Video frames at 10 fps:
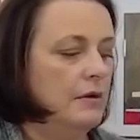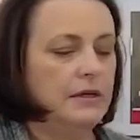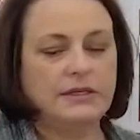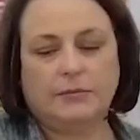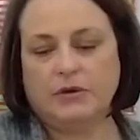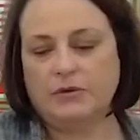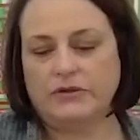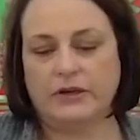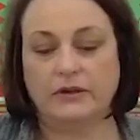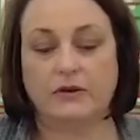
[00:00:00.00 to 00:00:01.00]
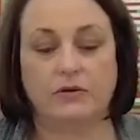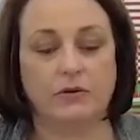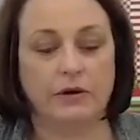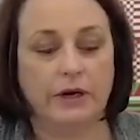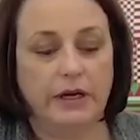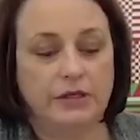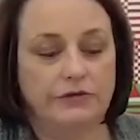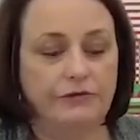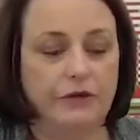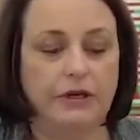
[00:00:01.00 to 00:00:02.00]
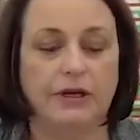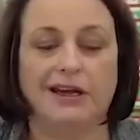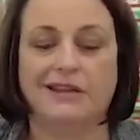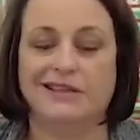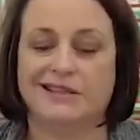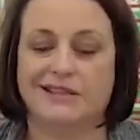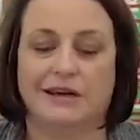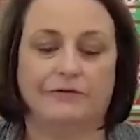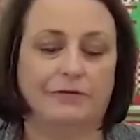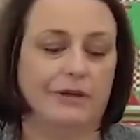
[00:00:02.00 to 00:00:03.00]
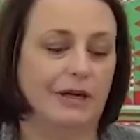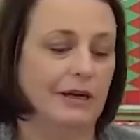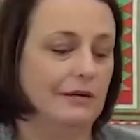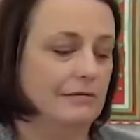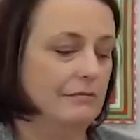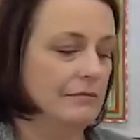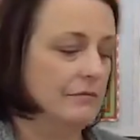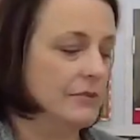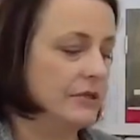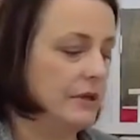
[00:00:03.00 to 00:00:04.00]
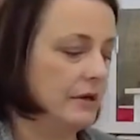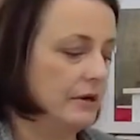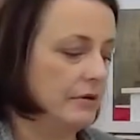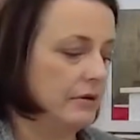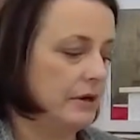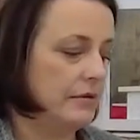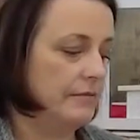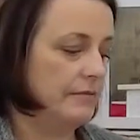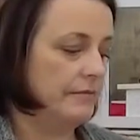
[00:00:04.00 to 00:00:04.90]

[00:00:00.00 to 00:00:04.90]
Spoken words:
because I'm using the 1/4 inch foot and this stuff would get stuck under it.